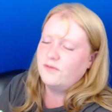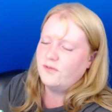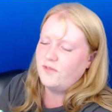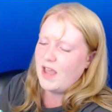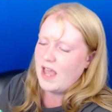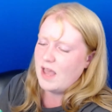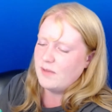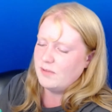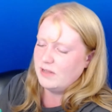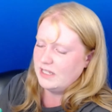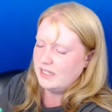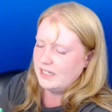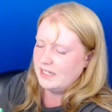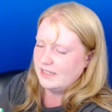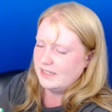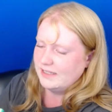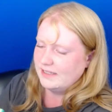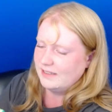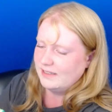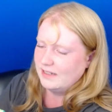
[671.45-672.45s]

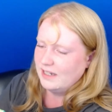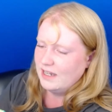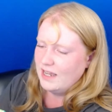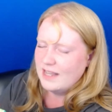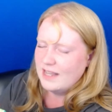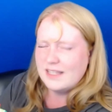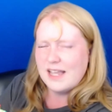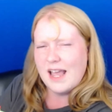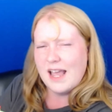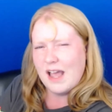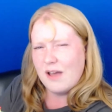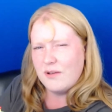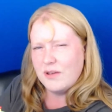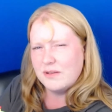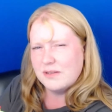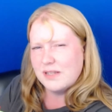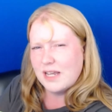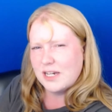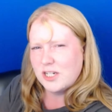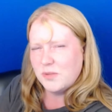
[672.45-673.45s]
Fabulous. Is that how
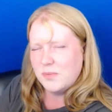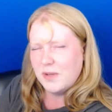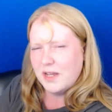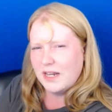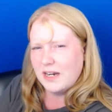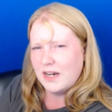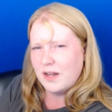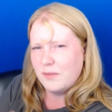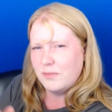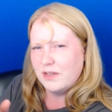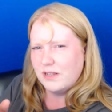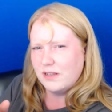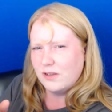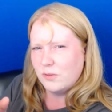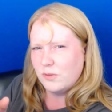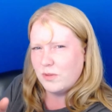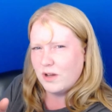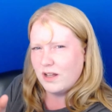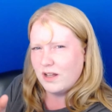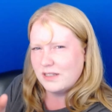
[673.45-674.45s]
he was actually picking it up? The
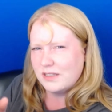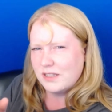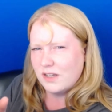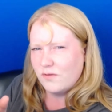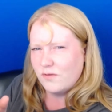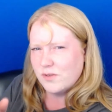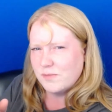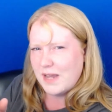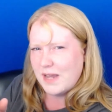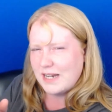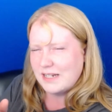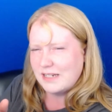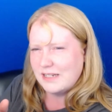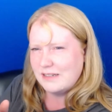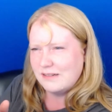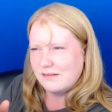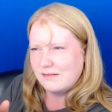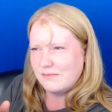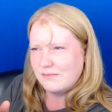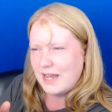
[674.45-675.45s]
little ball itself was
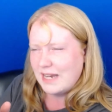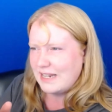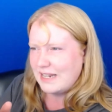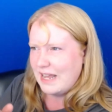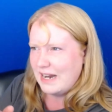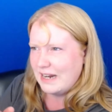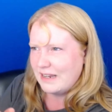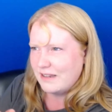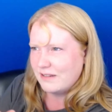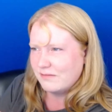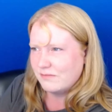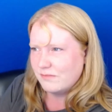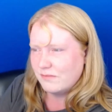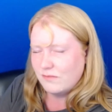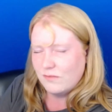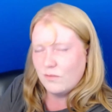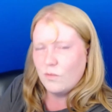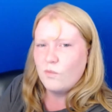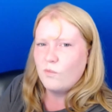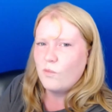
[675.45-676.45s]
magnet magnetic?
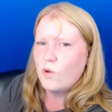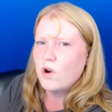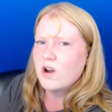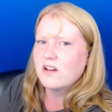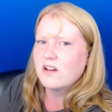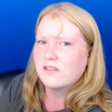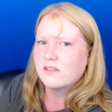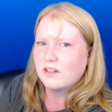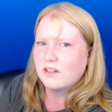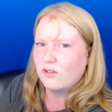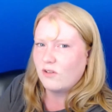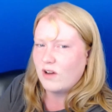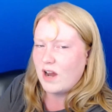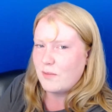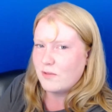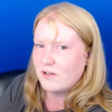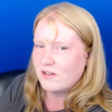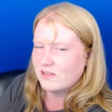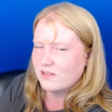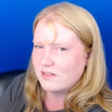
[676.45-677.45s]
Words and
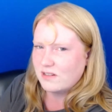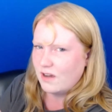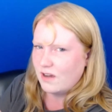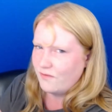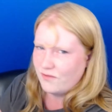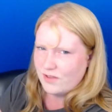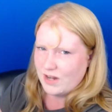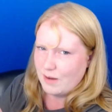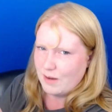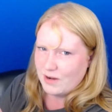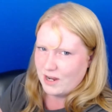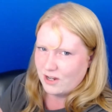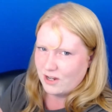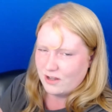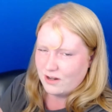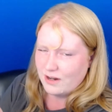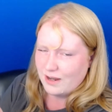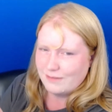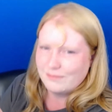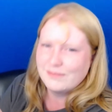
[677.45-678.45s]
grammar and stuff that I'm not
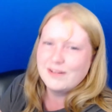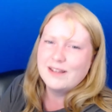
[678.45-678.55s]
good at.